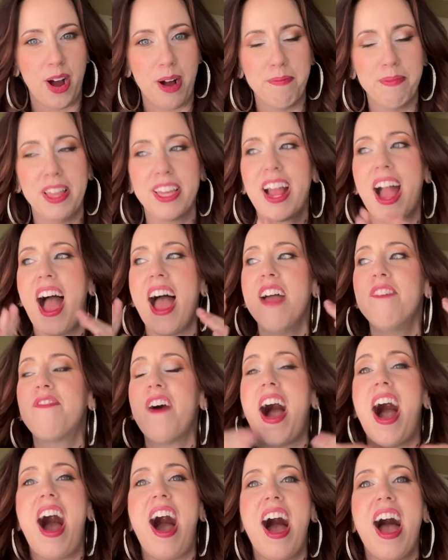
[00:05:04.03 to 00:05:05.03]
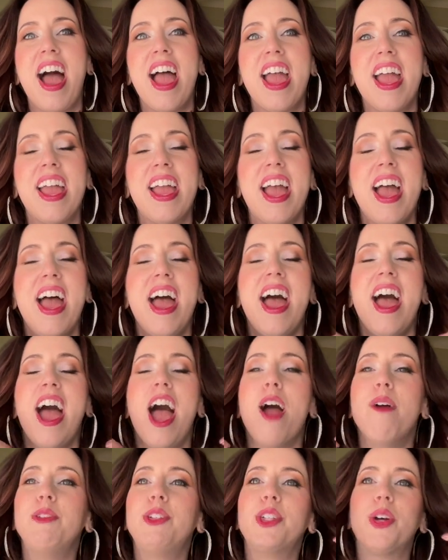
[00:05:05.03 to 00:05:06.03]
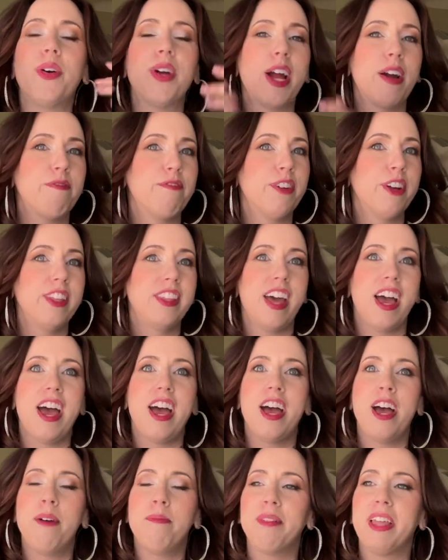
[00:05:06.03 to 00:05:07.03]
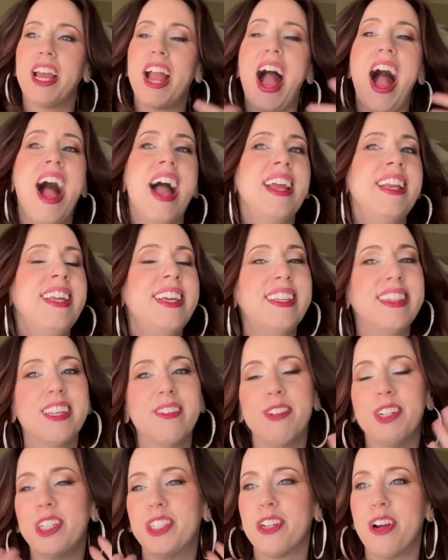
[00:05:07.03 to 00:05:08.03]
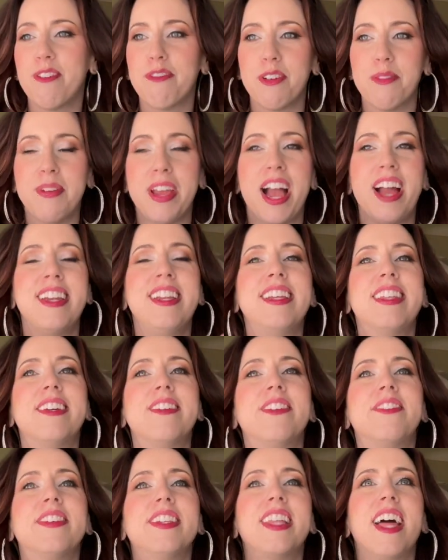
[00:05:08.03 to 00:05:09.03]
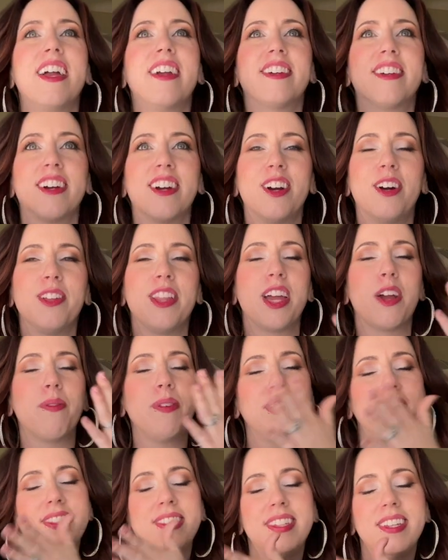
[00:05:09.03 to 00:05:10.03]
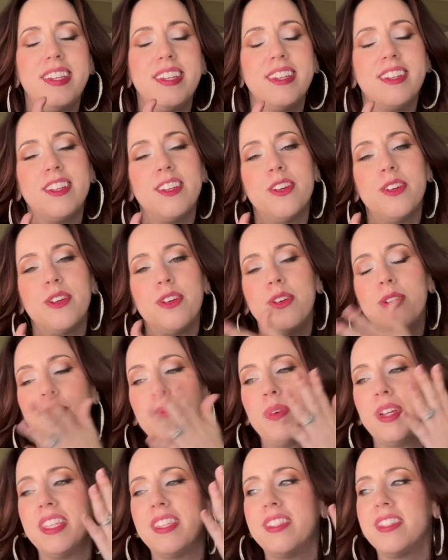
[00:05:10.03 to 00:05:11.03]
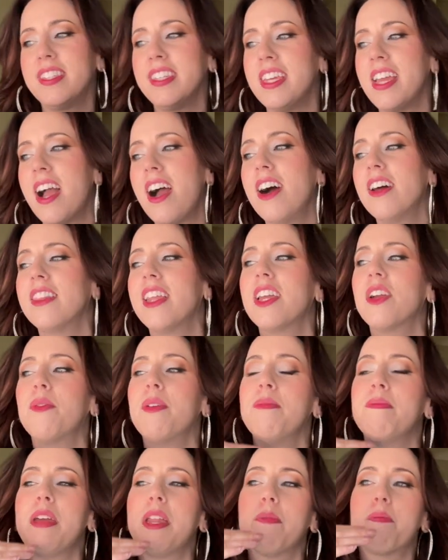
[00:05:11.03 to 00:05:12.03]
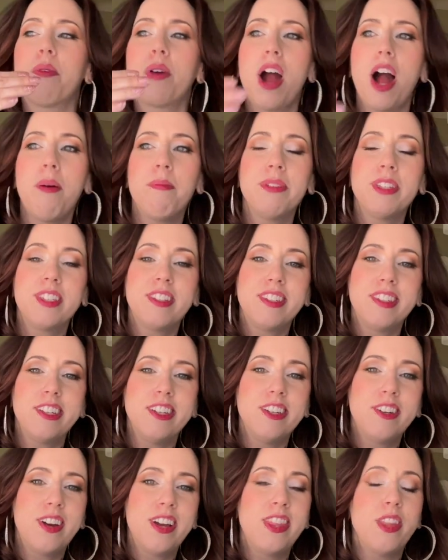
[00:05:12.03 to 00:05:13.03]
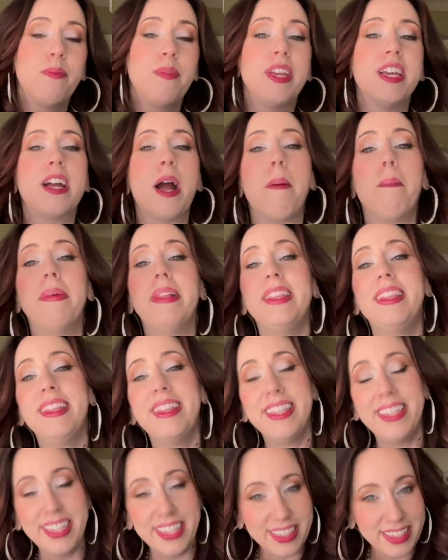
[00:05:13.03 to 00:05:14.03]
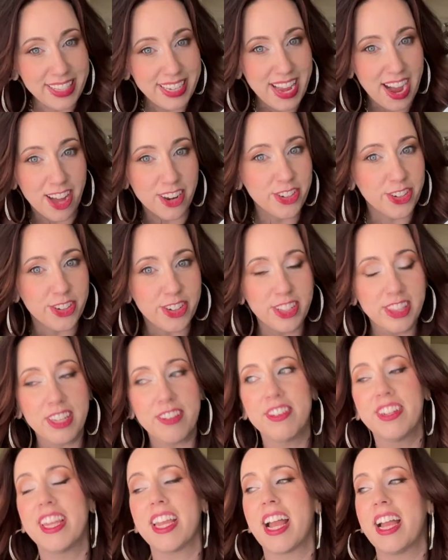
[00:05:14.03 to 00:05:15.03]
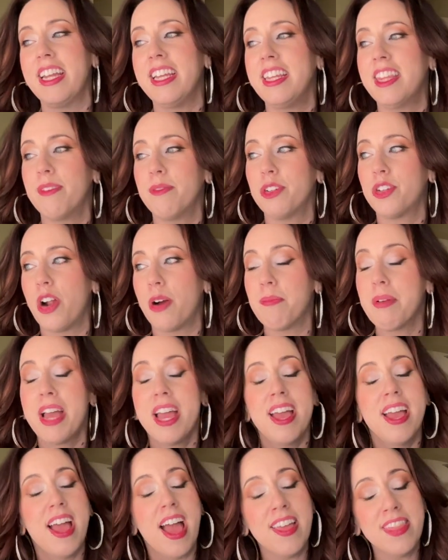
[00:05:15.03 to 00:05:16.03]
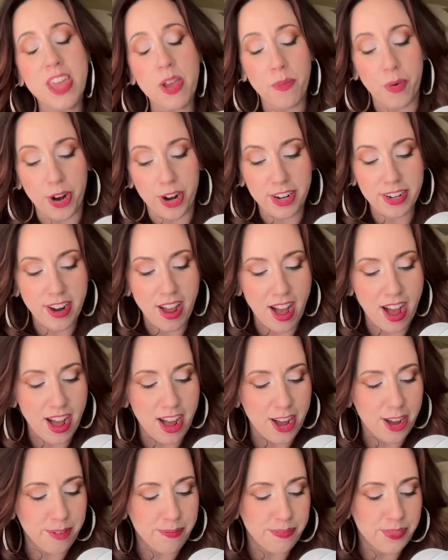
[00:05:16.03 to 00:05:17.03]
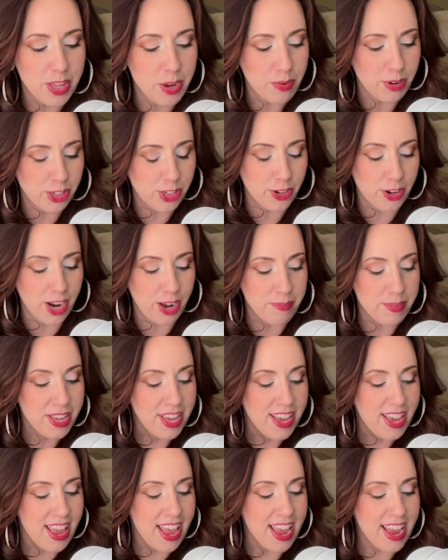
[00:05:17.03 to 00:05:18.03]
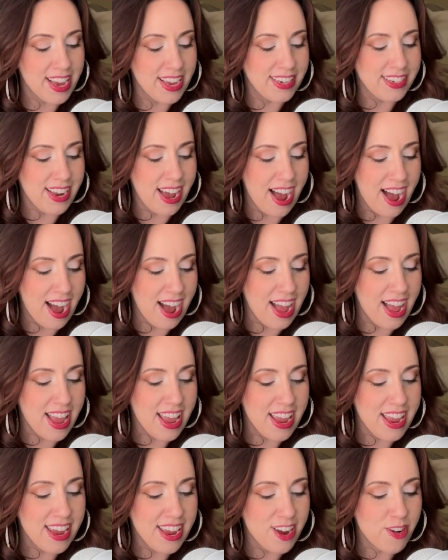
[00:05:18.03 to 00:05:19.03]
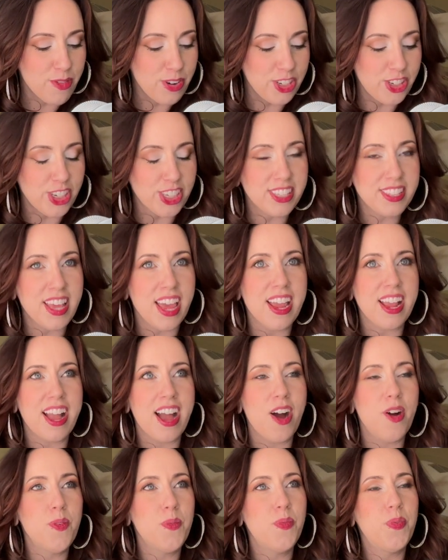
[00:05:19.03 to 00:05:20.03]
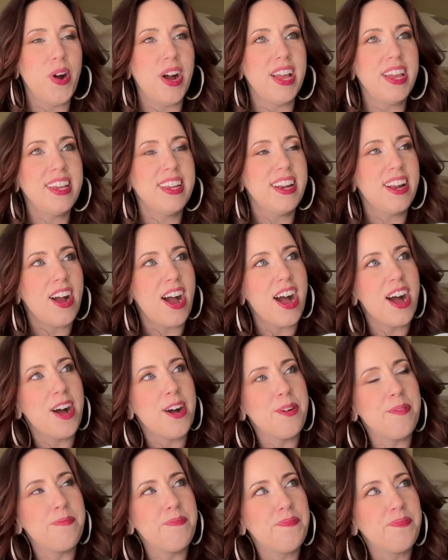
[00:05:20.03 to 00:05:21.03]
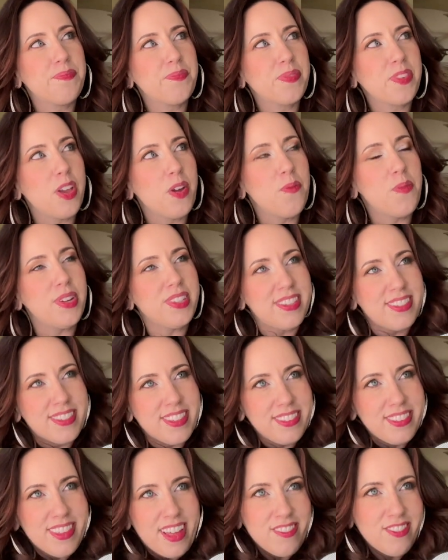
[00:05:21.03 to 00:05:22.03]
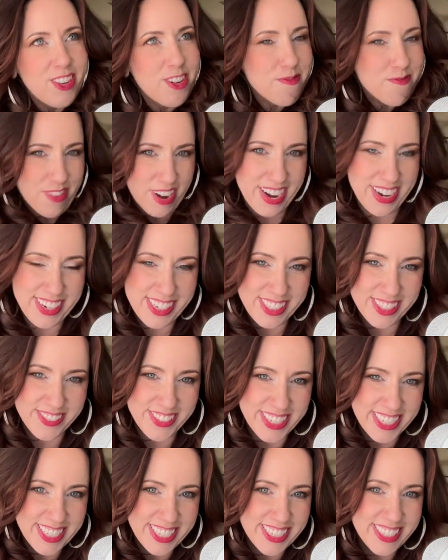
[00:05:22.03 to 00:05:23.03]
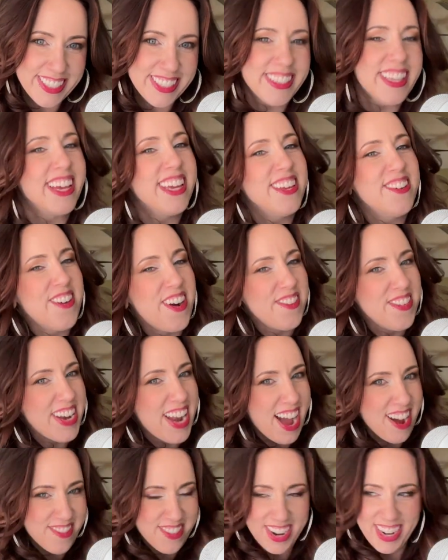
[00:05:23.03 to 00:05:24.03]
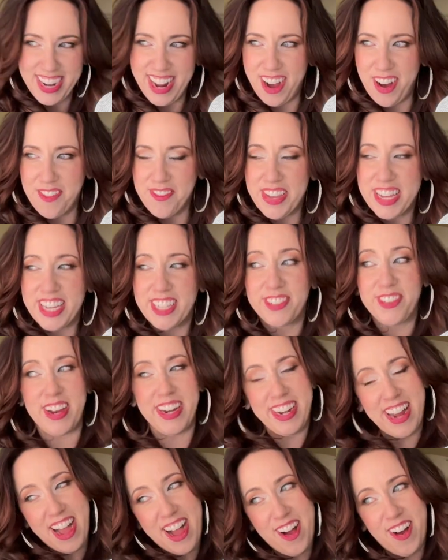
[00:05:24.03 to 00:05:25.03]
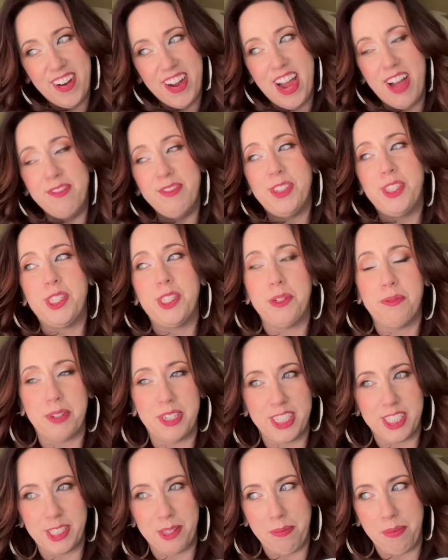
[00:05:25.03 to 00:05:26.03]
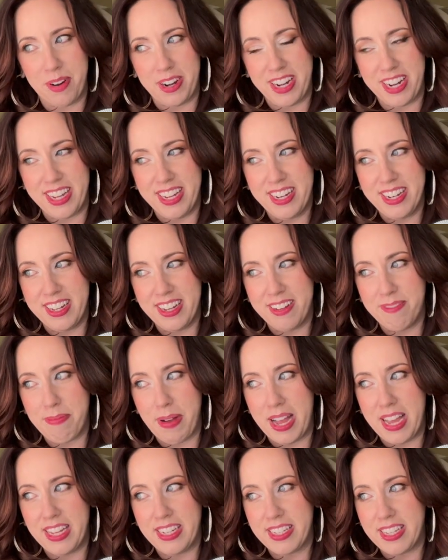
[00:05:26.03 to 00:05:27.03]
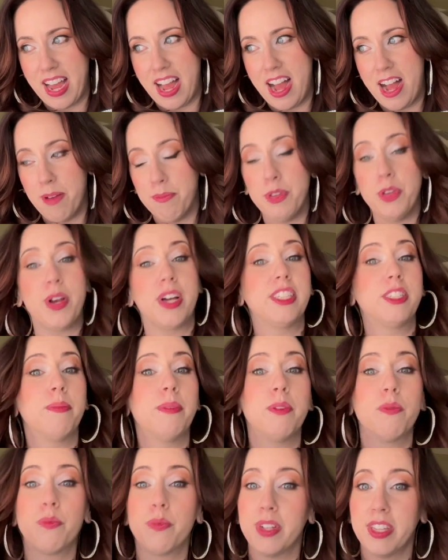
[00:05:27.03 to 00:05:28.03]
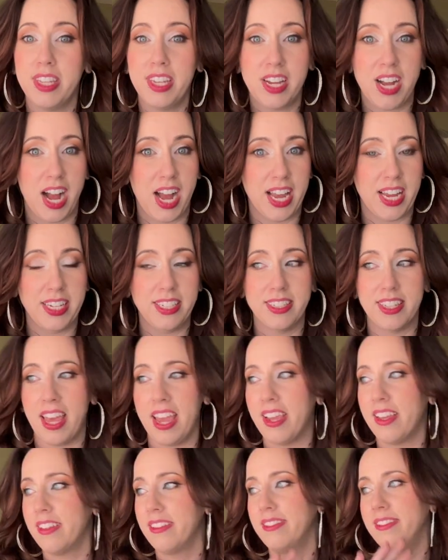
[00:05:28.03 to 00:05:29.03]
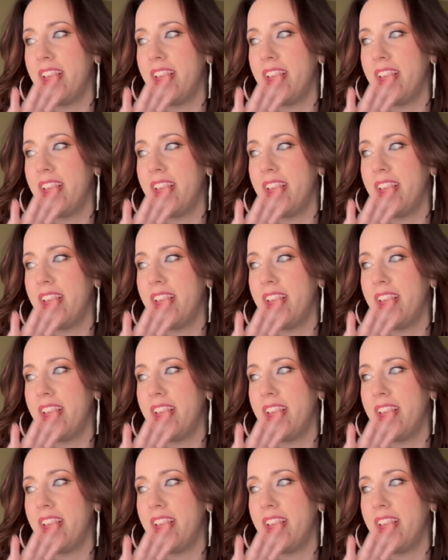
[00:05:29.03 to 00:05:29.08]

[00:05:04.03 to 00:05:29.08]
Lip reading: up. Like if I am showing up for them, like I need them to show up for me. I need them to be like, girl, like we see you, we see how like we made a promise to you, and then we completely underdelivered. Like I need them to show up. And they weren't showing up. And I was just like, what's the level of brand experience that you want me to have right now? Because right now I'm super disappointed, but you guys have been really kind. Like